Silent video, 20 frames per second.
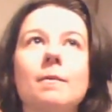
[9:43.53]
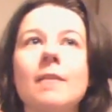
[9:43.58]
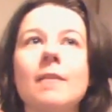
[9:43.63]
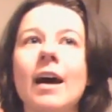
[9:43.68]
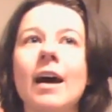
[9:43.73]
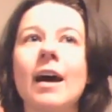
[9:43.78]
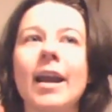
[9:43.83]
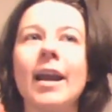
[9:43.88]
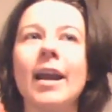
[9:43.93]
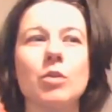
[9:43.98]

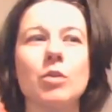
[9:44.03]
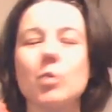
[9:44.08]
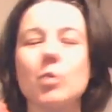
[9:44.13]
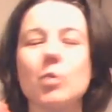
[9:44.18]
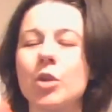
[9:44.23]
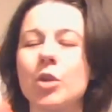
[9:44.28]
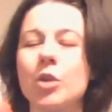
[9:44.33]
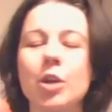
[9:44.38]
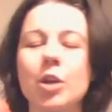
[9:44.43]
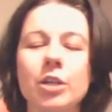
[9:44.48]
by
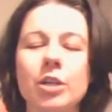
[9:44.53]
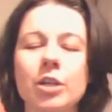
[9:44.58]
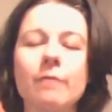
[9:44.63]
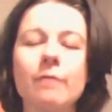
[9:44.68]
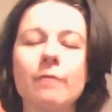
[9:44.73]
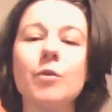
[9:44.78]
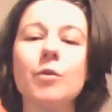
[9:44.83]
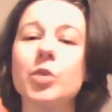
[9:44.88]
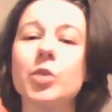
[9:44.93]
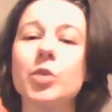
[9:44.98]
that age, I was
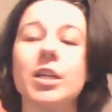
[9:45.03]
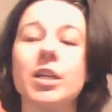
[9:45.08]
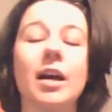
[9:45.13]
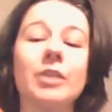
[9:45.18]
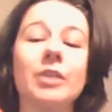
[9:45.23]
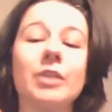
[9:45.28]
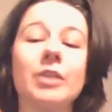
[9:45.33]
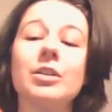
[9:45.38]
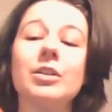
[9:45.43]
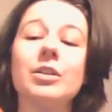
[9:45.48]
13,
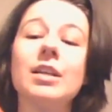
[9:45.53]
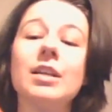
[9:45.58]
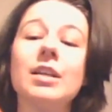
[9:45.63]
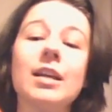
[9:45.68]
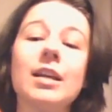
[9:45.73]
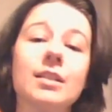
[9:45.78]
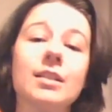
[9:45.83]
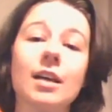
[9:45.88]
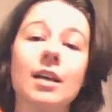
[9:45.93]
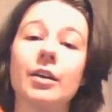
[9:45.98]
14, I
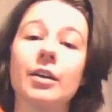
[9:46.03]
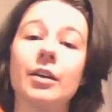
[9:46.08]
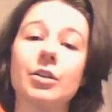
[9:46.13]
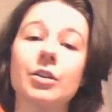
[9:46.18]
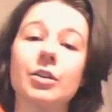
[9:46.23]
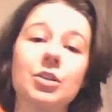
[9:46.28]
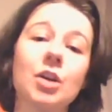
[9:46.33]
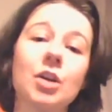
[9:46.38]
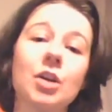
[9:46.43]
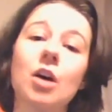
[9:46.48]
could knit,
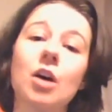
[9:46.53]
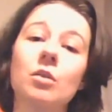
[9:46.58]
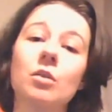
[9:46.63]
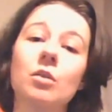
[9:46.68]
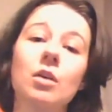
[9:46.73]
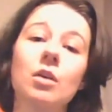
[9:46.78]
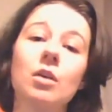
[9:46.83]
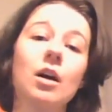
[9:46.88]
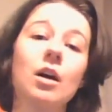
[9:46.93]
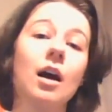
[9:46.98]
I could
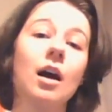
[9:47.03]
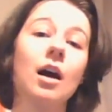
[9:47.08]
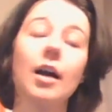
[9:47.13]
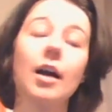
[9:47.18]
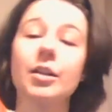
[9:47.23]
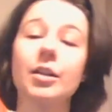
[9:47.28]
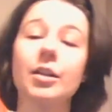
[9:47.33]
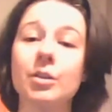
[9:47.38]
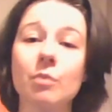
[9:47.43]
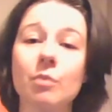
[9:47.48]
sew,
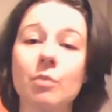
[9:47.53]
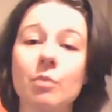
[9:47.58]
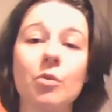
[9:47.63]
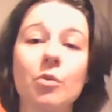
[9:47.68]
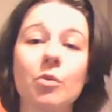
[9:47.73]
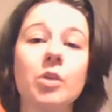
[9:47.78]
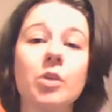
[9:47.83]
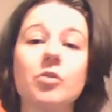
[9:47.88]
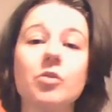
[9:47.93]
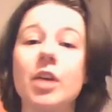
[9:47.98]
I could
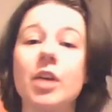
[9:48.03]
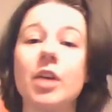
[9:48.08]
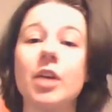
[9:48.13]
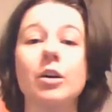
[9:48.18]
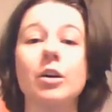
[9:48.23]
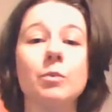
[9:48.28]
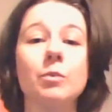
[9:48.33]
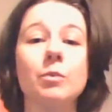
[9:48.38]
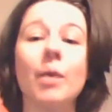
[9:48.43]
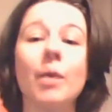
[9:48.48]
do
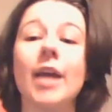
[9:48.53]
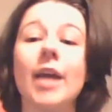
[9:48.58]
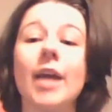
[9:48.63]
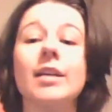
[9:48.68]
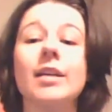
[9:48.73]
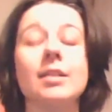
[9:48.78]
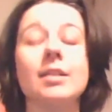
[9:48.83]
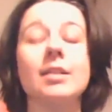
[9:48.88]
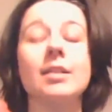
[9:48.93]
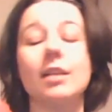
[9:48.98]
embroidery, I could
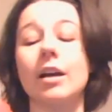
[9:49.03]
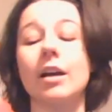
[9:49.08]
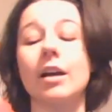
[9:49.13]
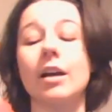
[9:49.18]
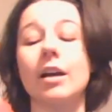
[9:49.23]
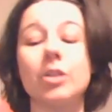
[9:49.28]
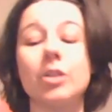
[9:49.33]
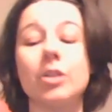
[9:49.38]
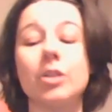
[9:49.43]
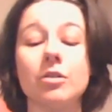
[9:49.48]
paint,
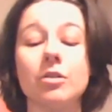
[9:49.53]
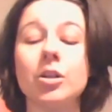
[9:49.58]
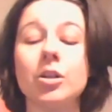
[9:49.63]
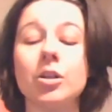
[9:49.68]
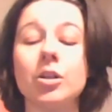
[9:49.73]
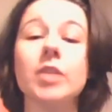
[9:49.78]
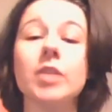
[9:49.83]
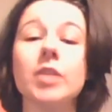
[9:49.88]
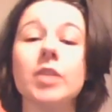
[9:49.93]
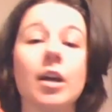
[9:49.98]
I could
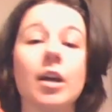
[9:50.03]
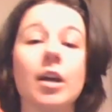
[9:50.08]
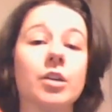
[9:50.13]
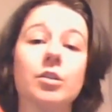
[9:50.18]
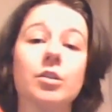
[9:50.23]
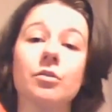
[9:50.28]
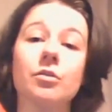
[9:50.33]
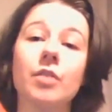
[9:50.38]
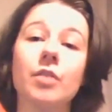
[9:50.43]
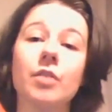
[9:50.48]
do 2D,
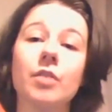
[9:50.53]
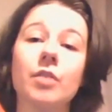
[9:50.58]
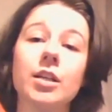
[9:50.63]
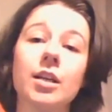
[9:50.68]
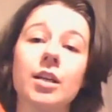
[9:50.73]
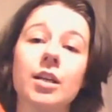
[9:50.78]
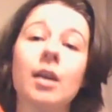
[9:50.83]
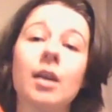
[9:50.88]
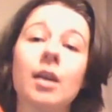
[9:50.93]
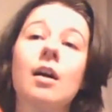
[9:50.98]
I could do
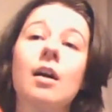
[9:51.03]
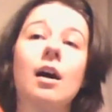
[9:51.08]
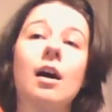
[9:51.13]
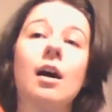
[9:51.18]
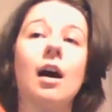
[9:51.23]
3D.